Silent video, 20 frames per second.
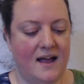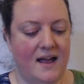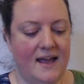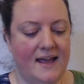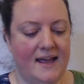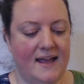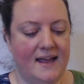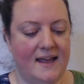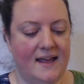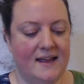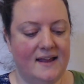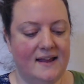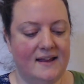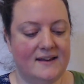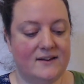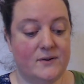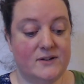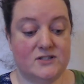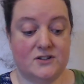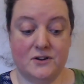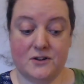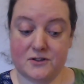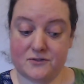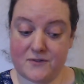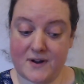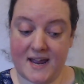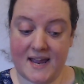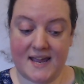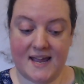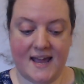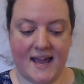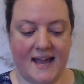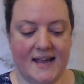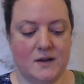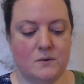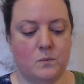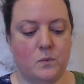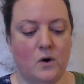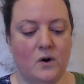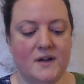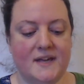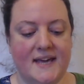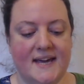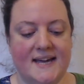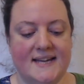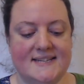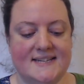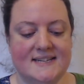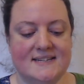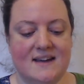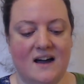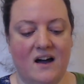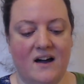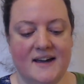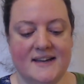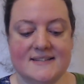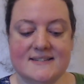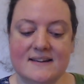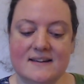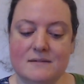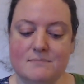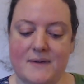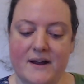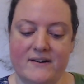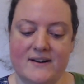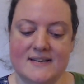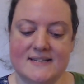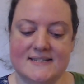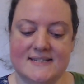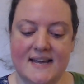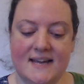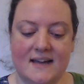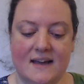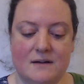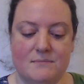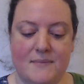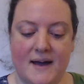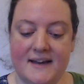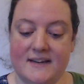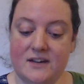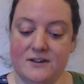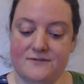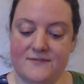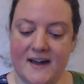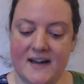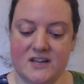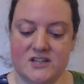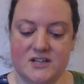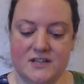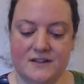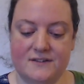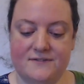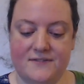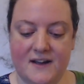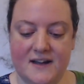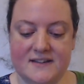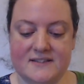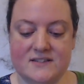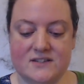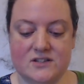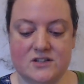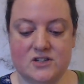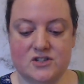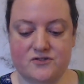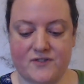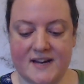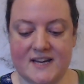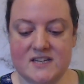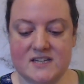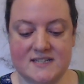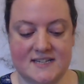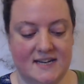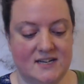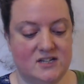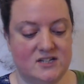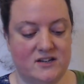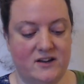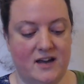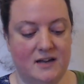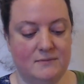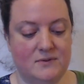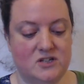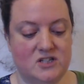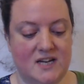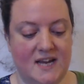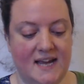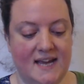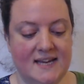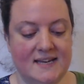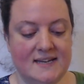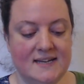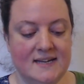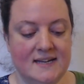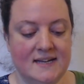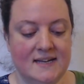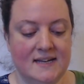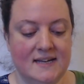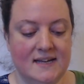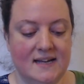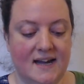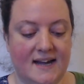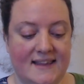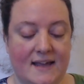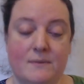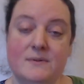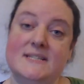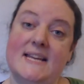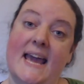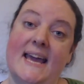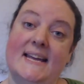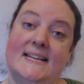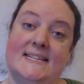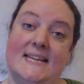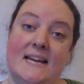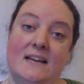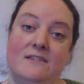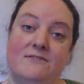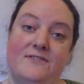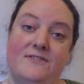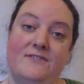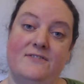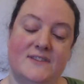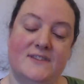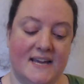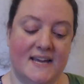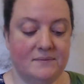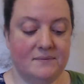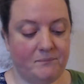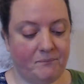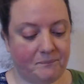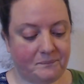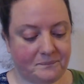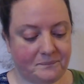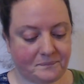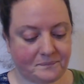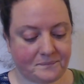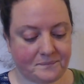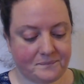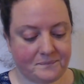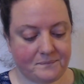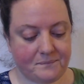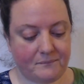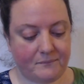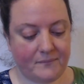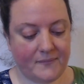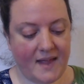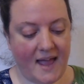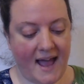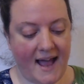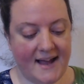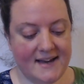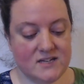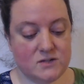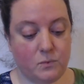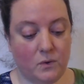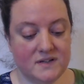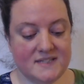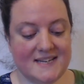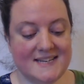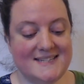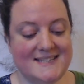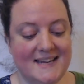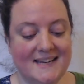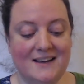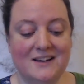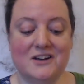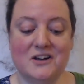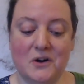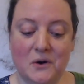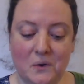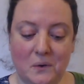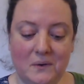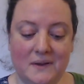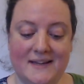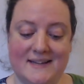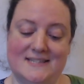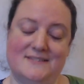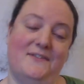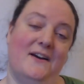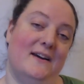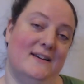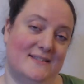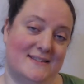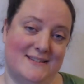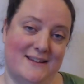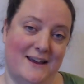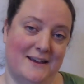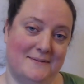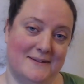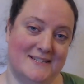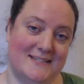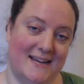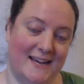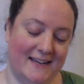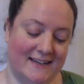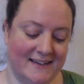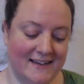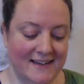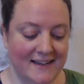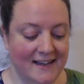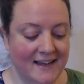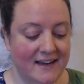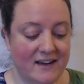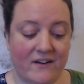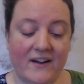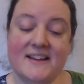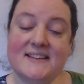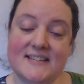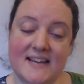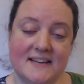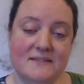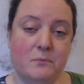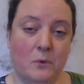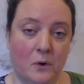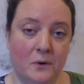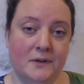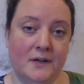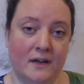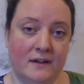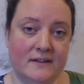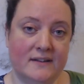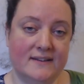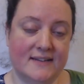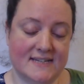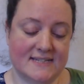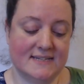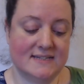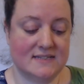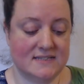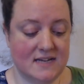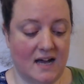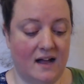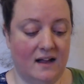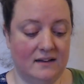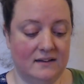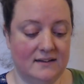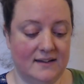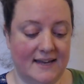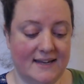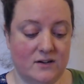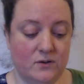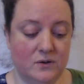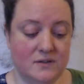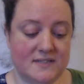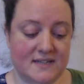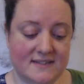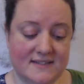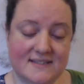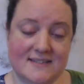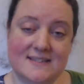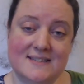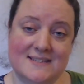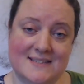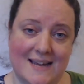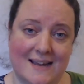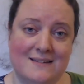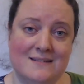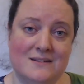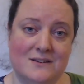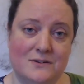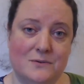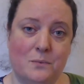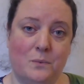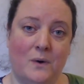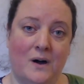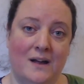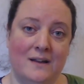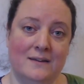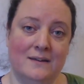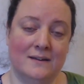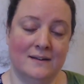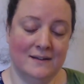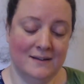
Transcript: In question 3, in what year did Isaac Merritt Singer manufacture the first straight stitch sewing machine? And that was 1850. And what did Singer call his first sewing machine? Now I did warn you that this is dull. He called it the Standard One.